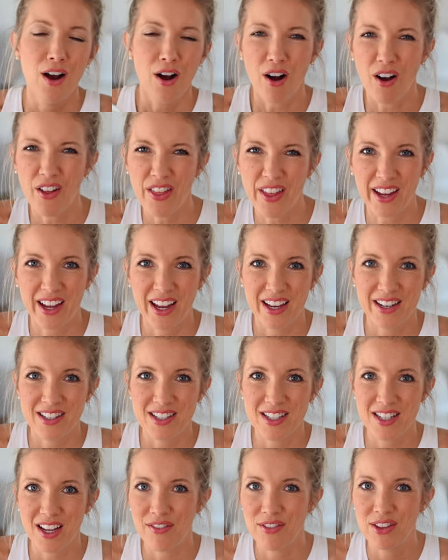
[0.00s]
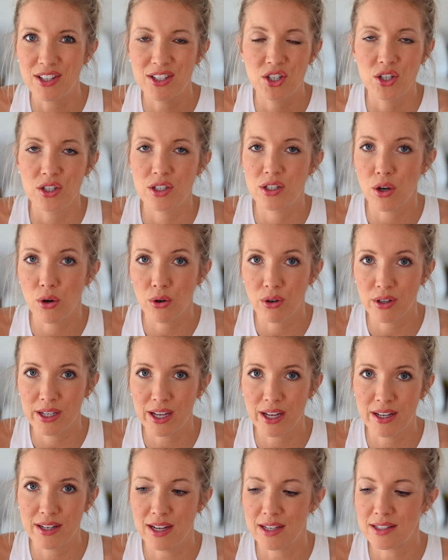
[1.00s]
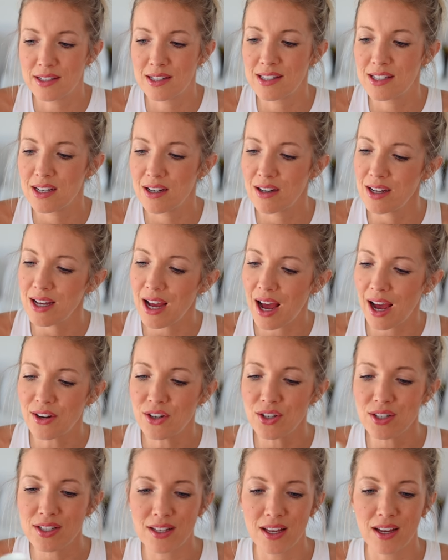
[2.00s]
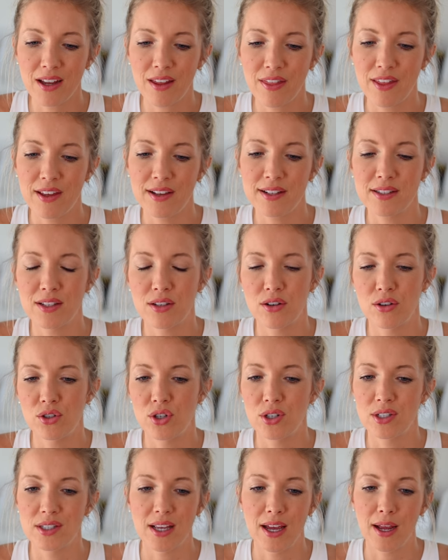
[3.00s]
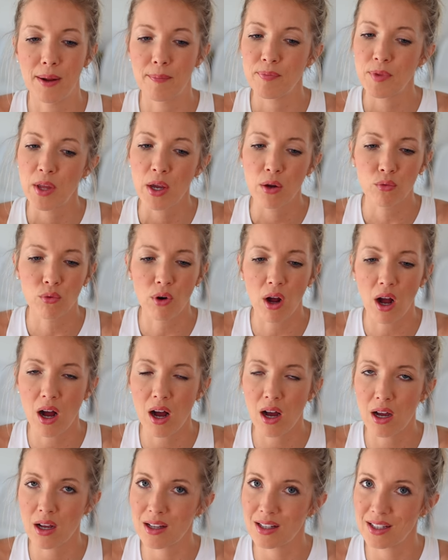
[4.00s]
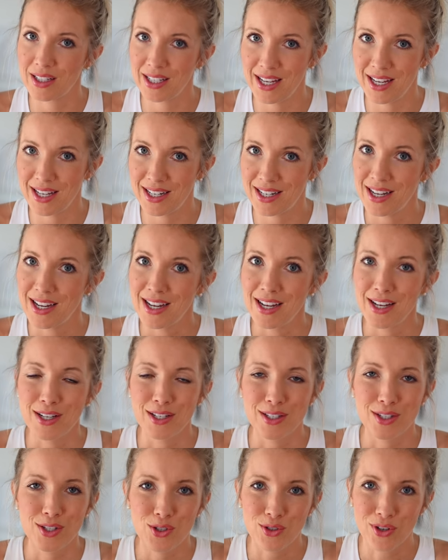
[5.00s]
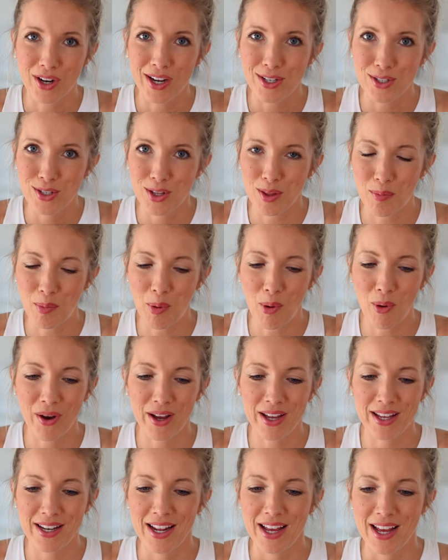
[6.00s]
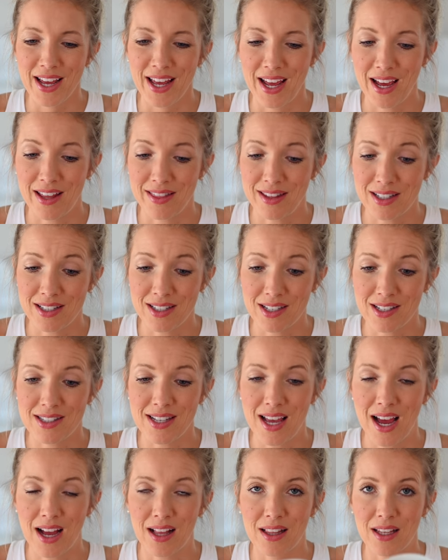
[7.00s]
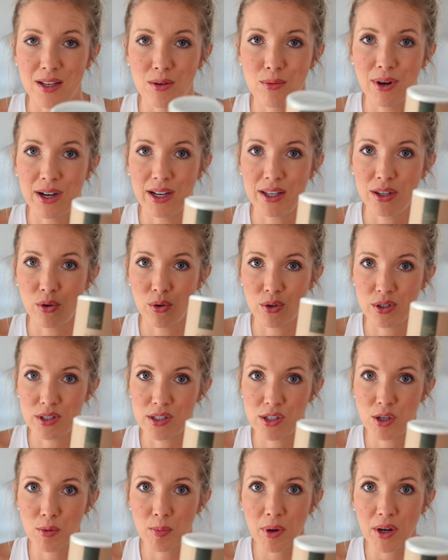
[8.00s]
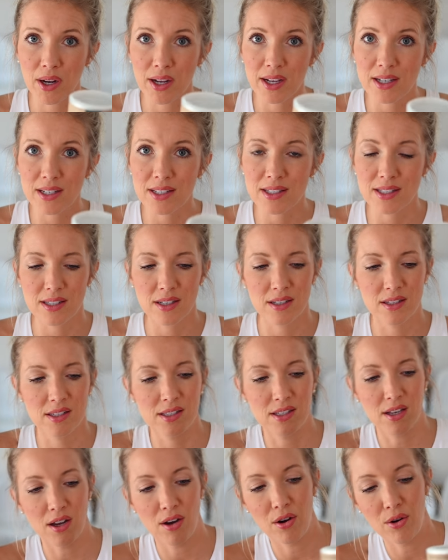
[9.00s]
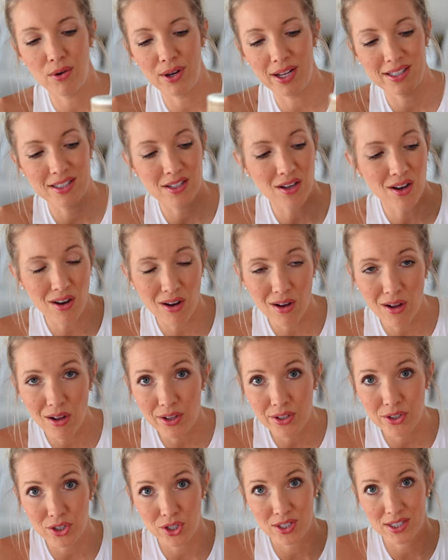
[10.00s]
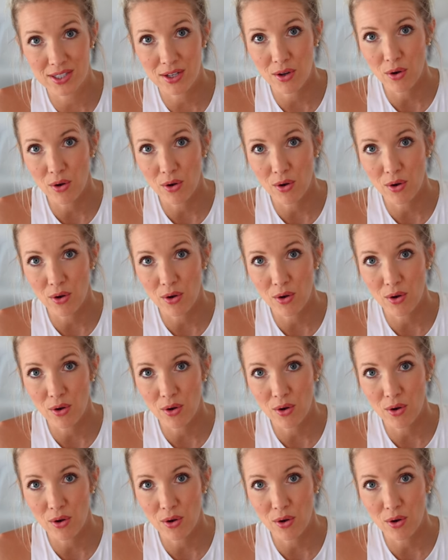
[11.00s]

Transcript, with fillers: all that kind of stuff that's just totally unnecessary. I just like things that are just like raw, clean, straight to the point, and that's exactly what your super is. So it's all just